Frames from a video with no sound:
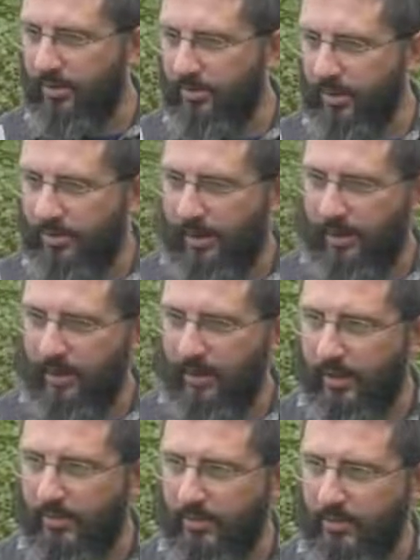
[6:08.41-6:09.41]
into my mind,
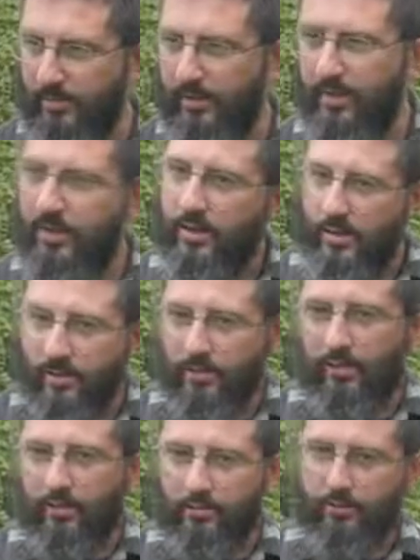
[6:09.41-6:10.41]
and I'll be,
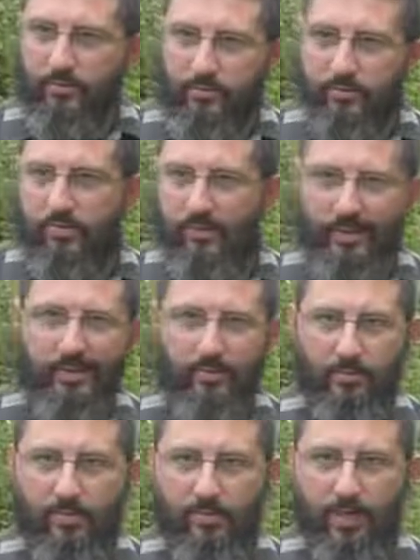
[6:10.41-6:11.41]
you know, singing it
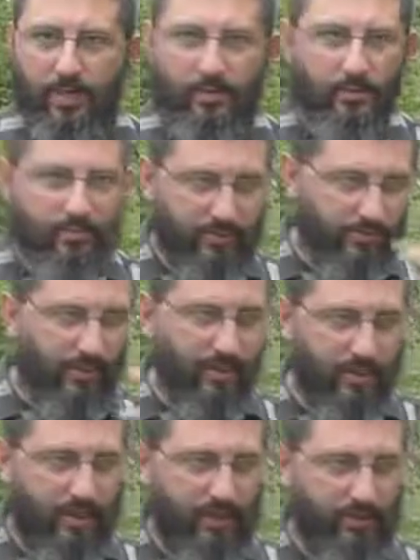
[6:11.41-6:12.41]
in my mind or even
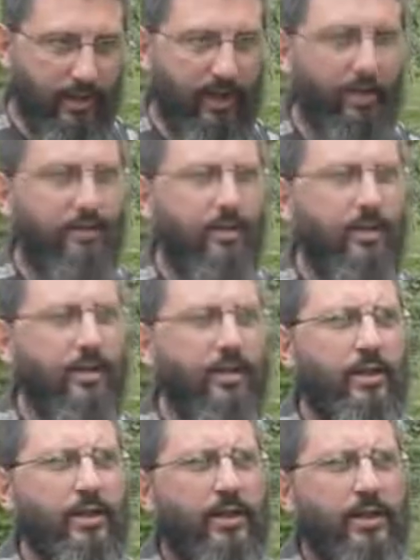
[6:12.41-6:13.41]
singing it out loud,
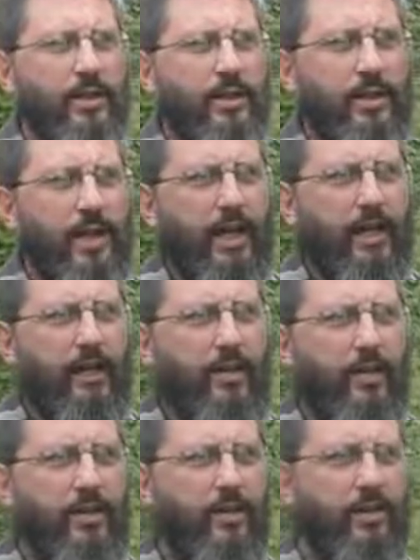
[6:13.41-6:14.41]
and
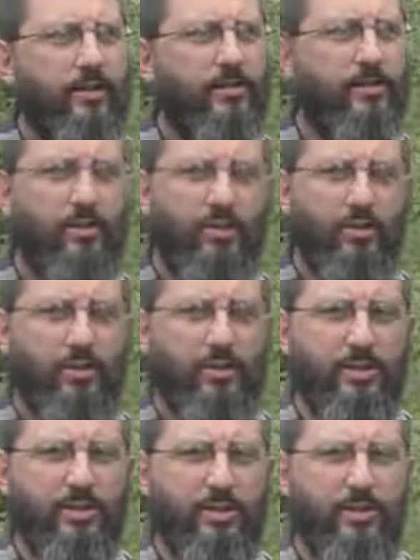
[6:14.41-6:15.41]
something within
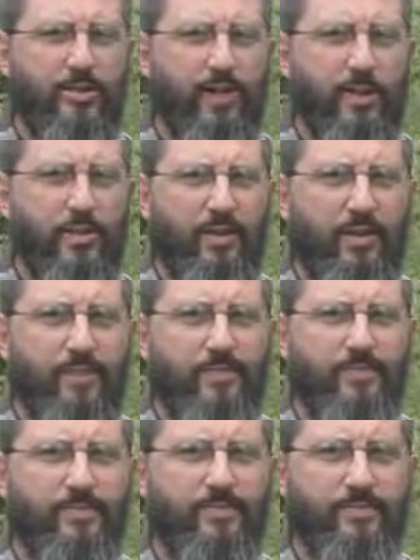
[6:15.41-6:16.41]
me says, stop that,
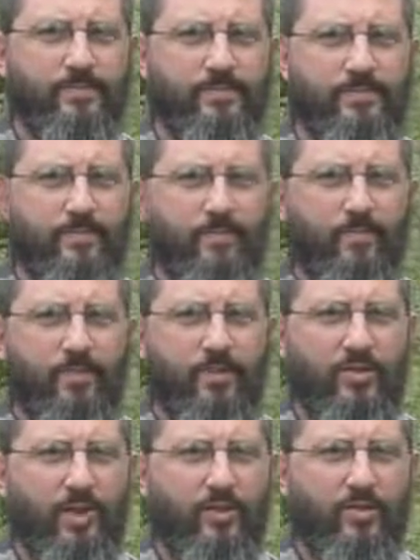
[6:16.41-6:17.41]

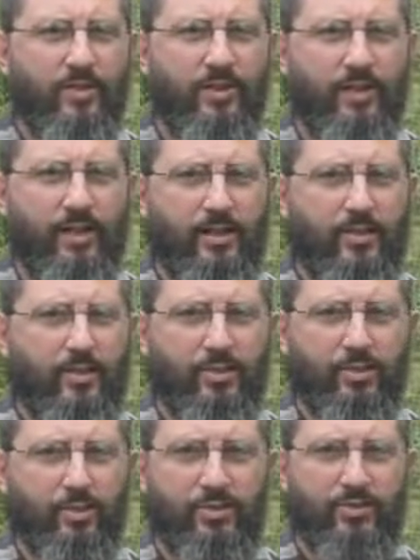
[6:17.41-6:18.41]
stop singing that. It
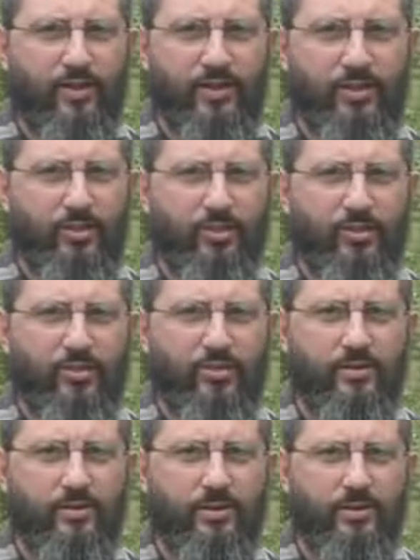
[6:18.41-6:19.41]
doesn't glorify the Lord.
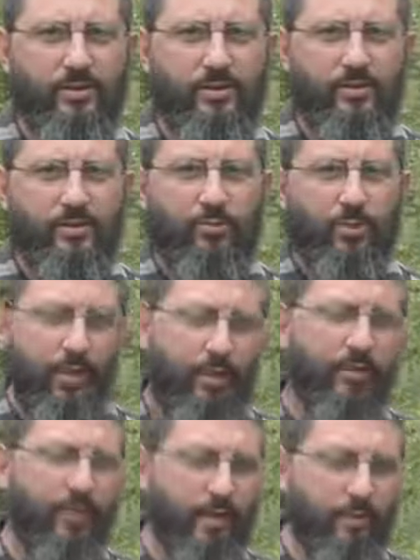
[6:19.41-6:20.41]

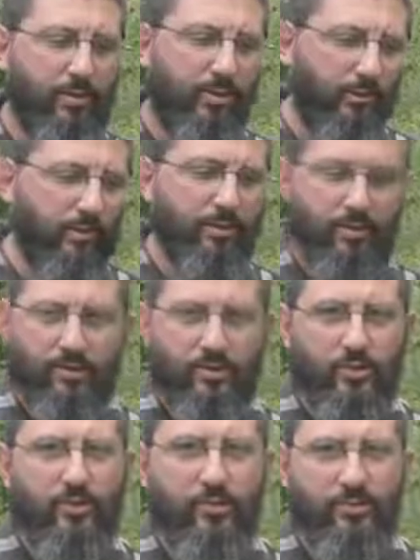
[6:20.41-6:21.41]
Well, okay, but it, uh, as
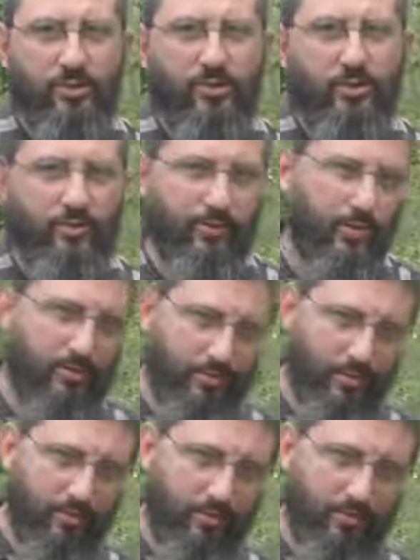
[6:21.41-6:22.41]
soon as I'm done with this verse
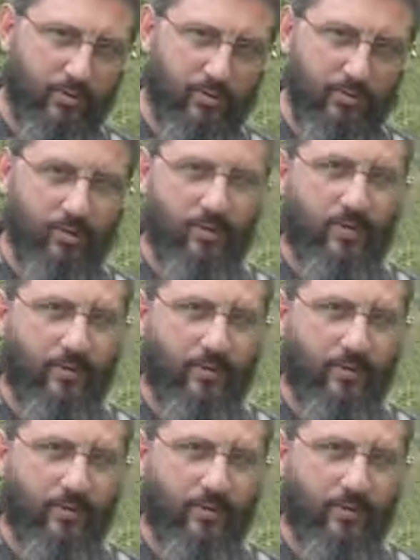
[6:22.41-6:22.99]
of the, the song.